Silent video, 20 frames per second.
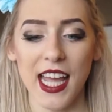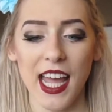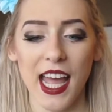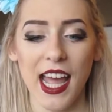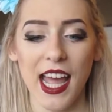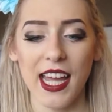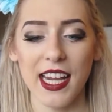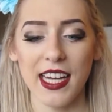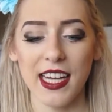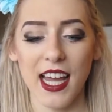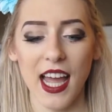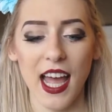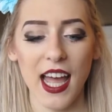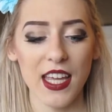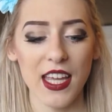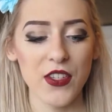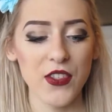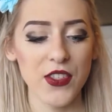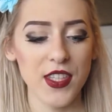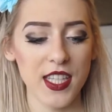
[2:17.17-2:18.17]
And
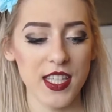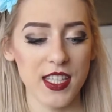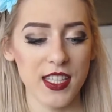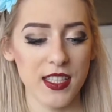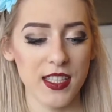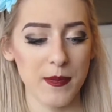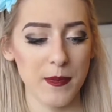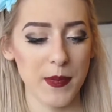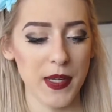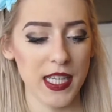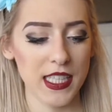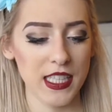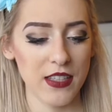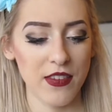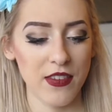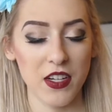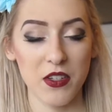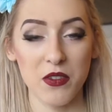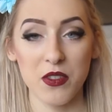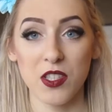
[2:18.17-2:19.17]
I use this because I
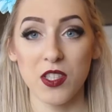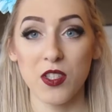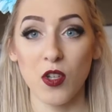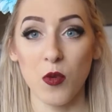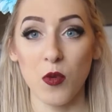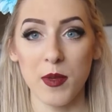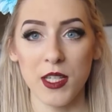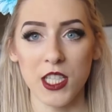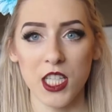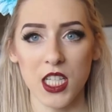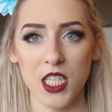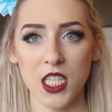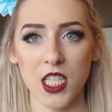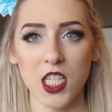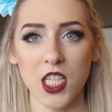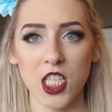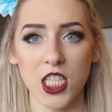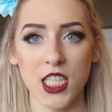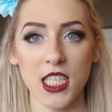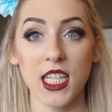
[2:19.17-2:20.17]
found it was so much
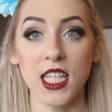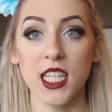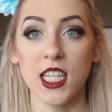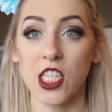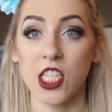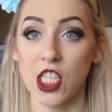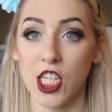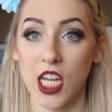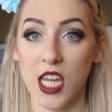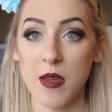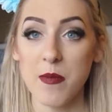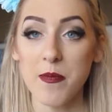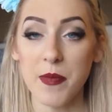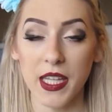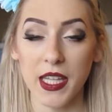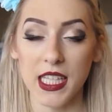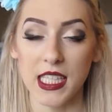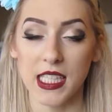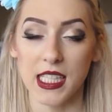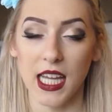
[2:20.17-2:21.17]
easier just to get the shape
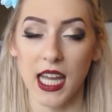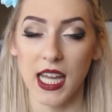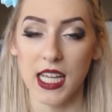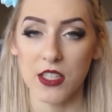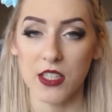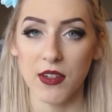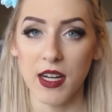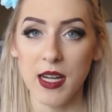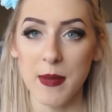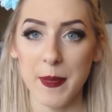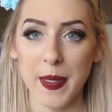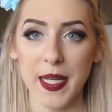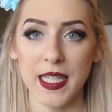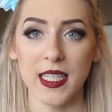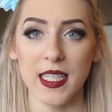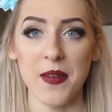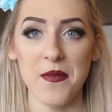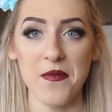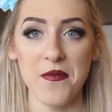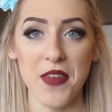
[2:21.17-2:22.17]
and the size right, because
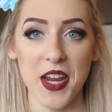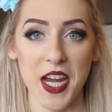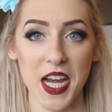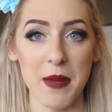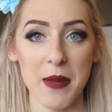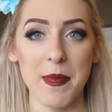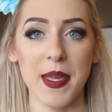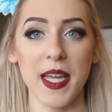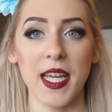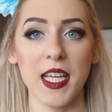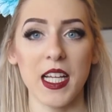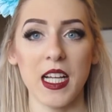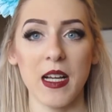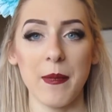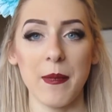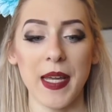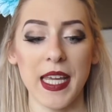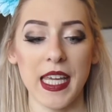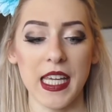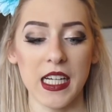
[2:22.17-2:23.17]
I'm very picky on
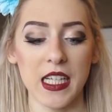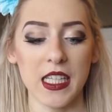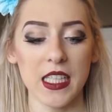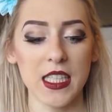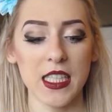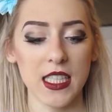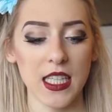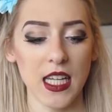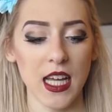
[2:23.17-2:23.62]
my ears.